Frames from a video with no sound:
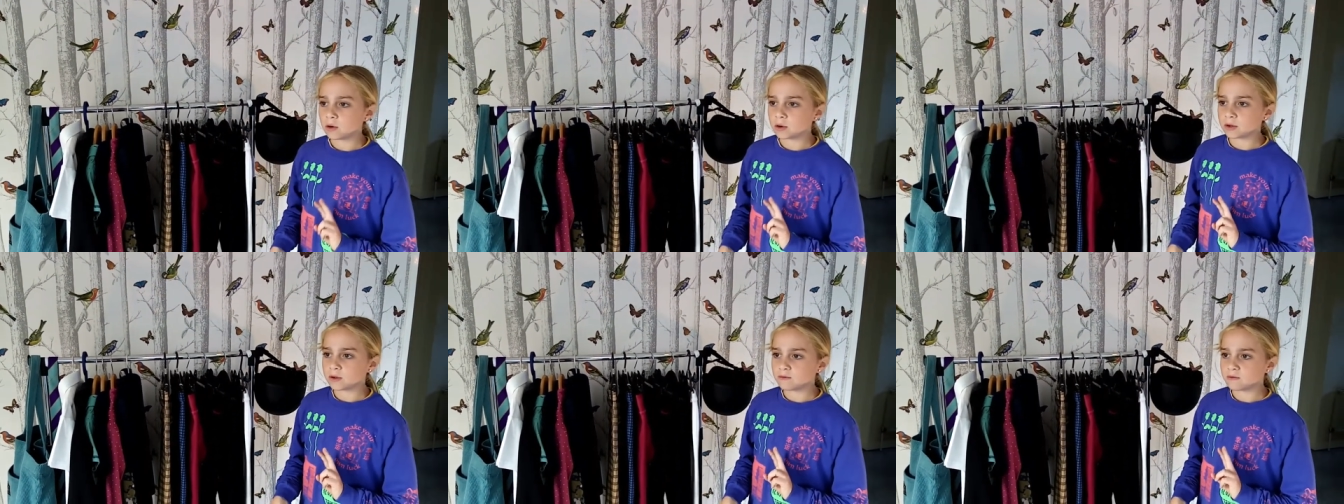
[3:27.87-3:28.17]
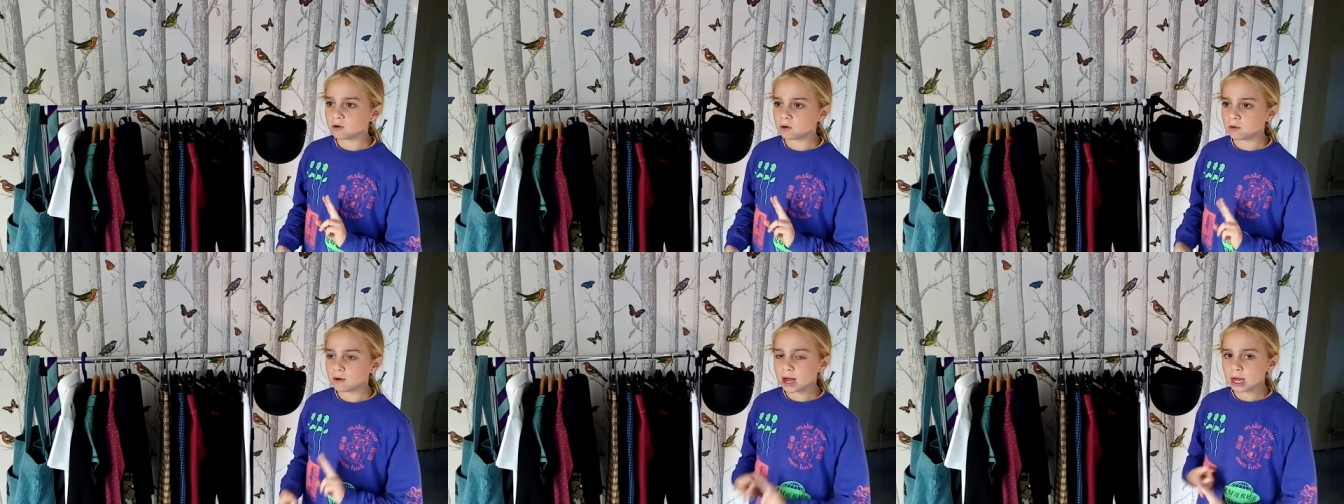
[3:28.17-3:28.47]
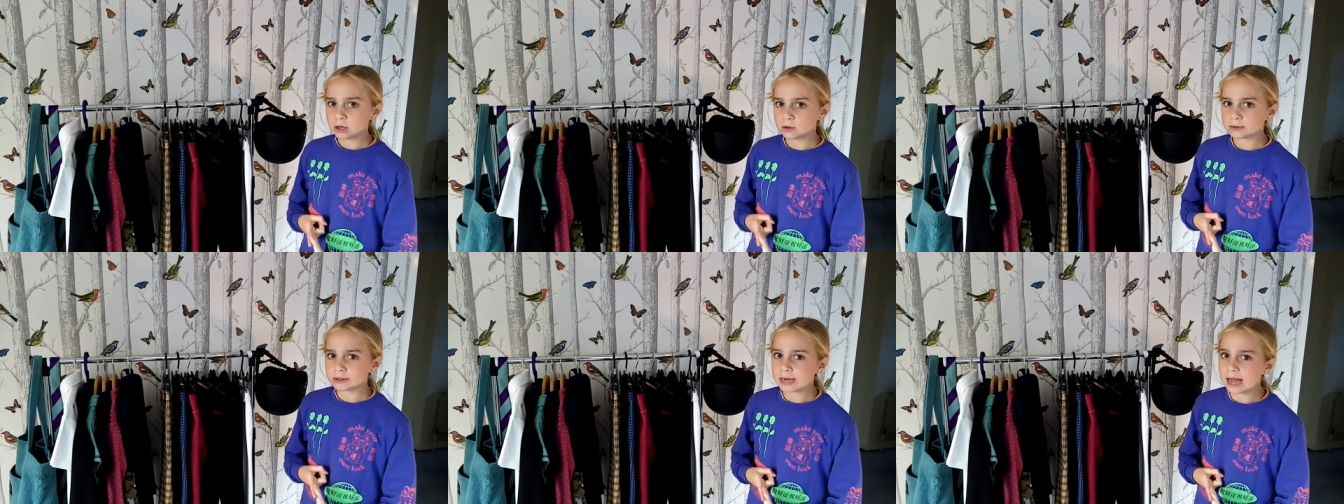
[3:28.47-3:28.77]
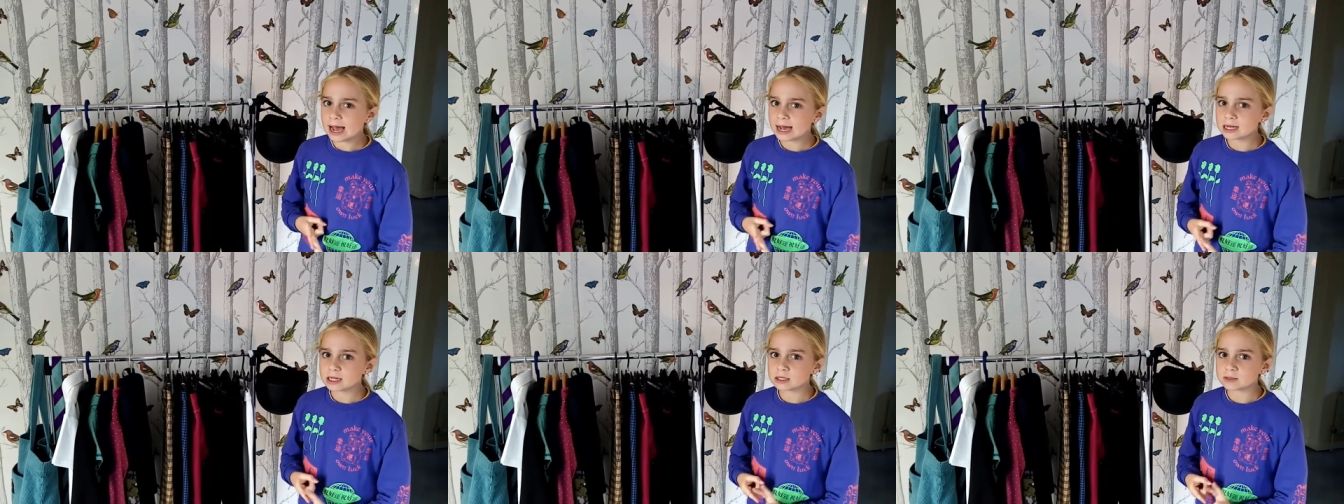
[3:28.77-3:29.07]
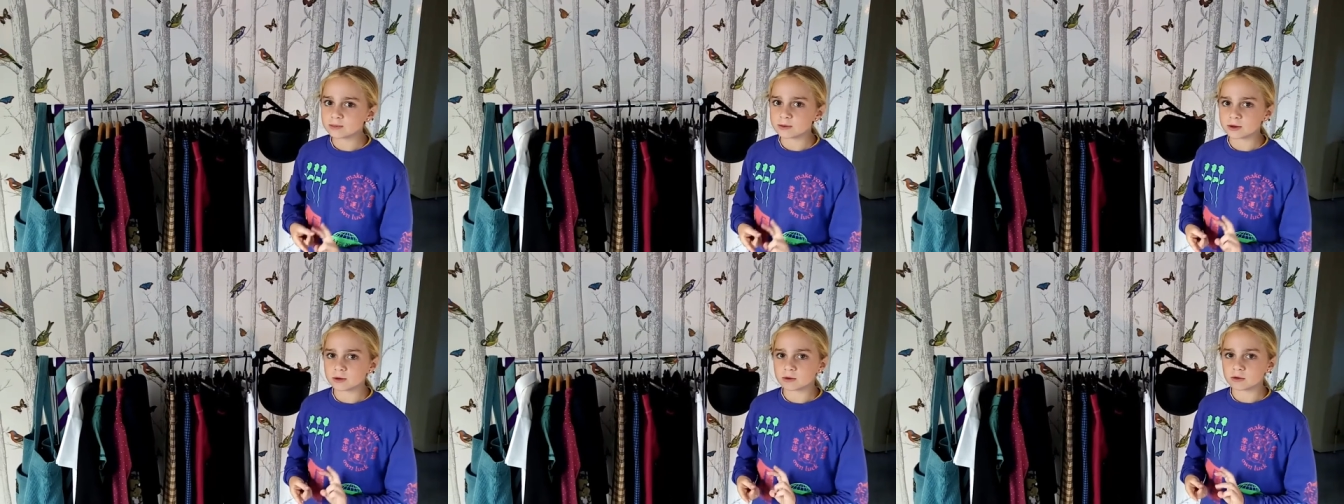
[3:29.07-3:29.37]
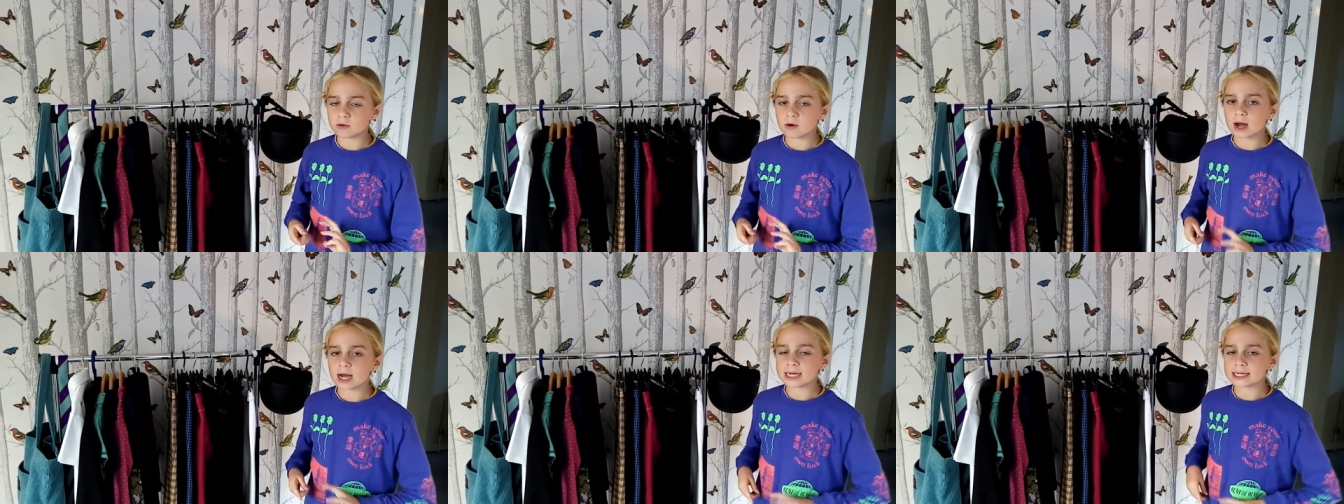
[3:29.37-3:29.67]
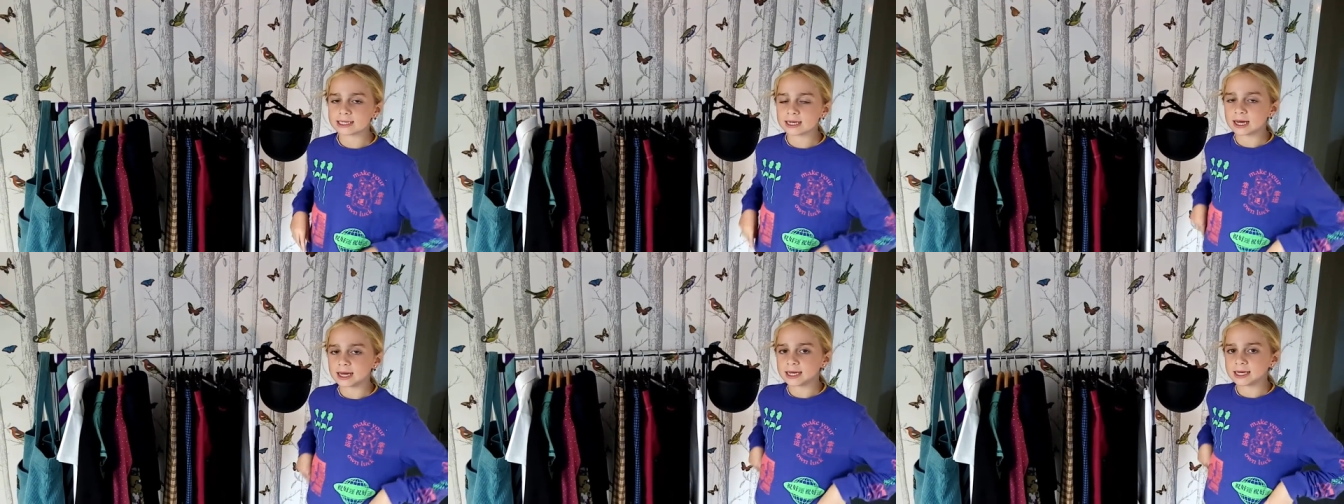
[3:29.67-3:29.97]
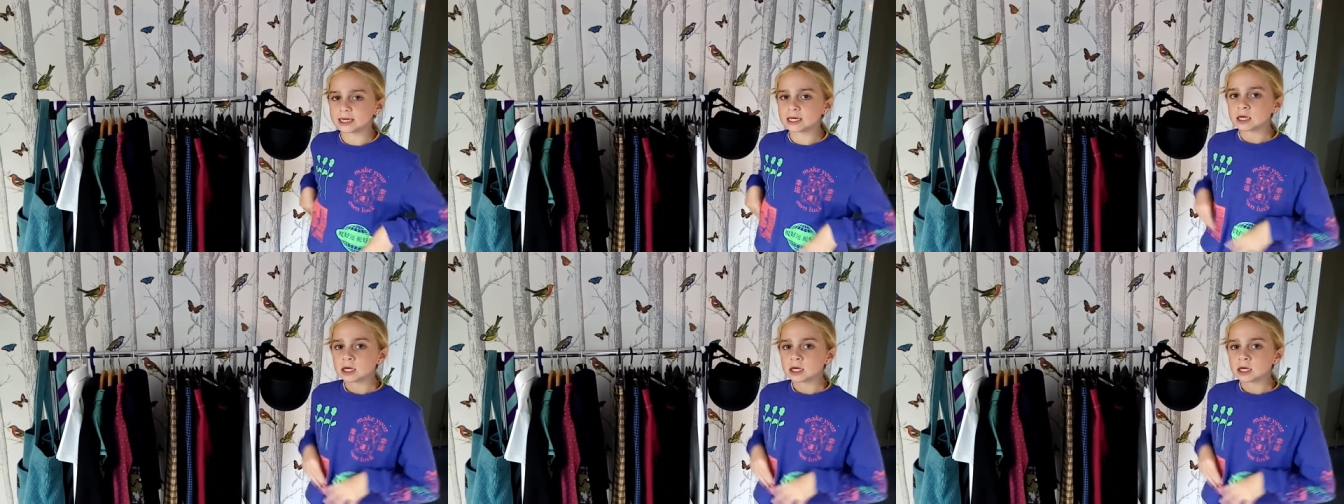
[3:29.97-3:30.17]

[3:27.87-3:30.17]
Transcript: you've got quite long legs, but you're quite like